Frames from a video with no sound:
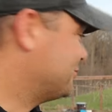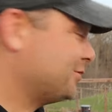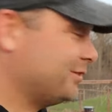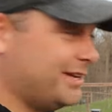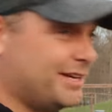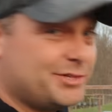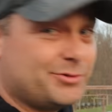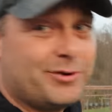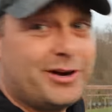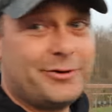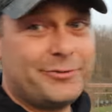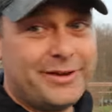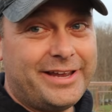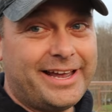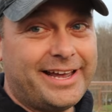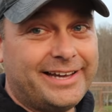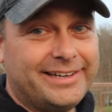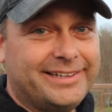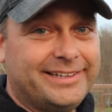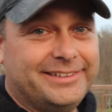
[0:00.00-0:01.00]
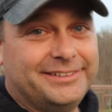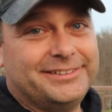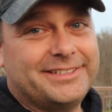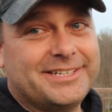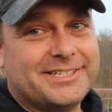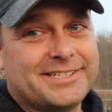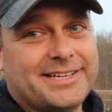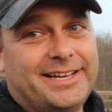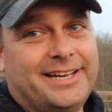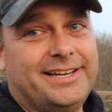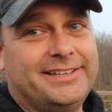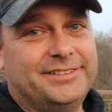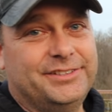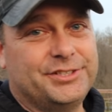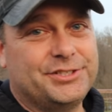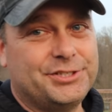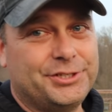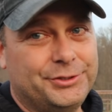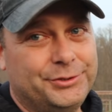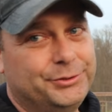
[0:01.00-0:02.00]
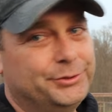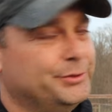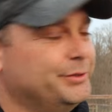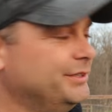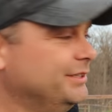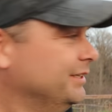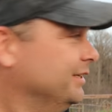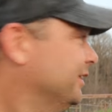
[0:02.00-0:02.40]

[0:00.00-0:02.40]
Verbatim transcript: so that's why we had to at least add the two.